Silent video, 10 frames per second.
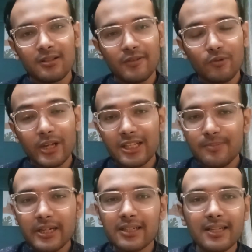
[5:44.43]
If you
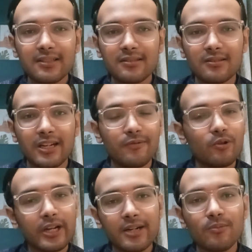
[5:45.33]
expect less and if you
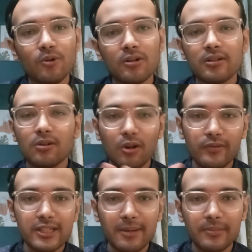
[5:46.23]
get more, you're
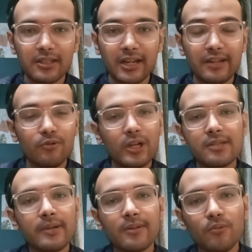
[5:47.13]
always happy. And if you
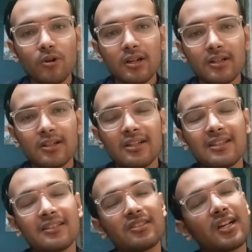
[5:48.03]
expect more,
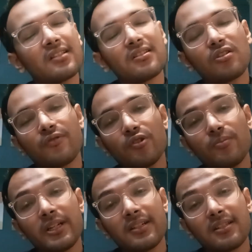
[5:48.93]
the chances of you
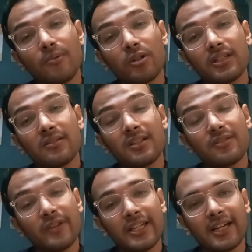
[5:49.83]
being disappointed is
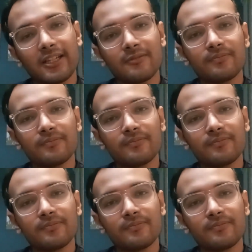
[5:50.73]
very high.